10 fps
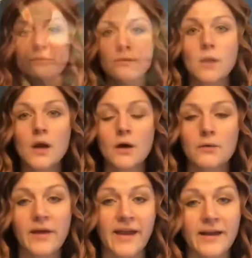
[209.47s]

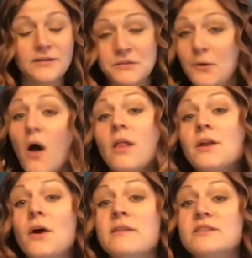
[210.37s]
Okay, so all in
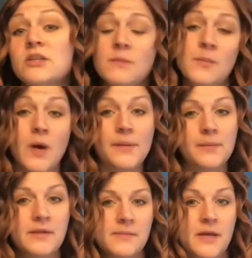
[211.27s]
all, that took me
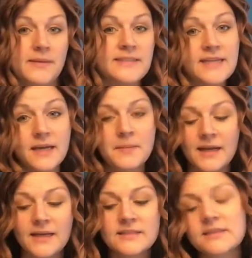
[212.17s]
probably maybe 10
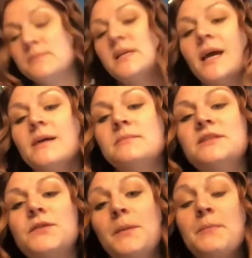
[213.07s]
minutes. Sometimes
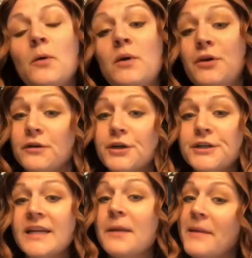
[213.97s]
for people when you're
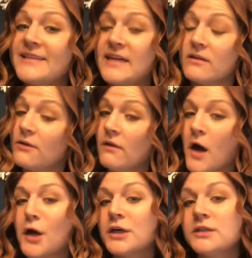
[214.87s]
learning, it may take a little
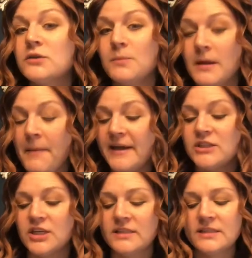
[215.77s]
longer, so be
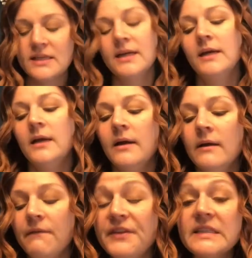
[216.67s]
patient.
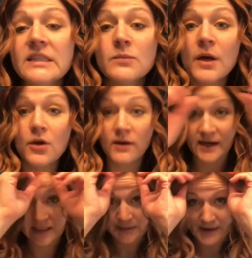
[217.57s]
This is what you can
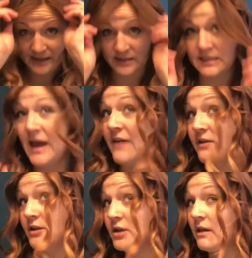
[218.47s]
expect to have it
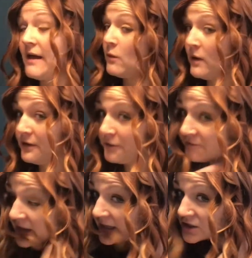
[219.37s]
look like when you're
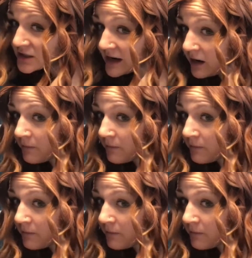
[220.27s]
finished. Now,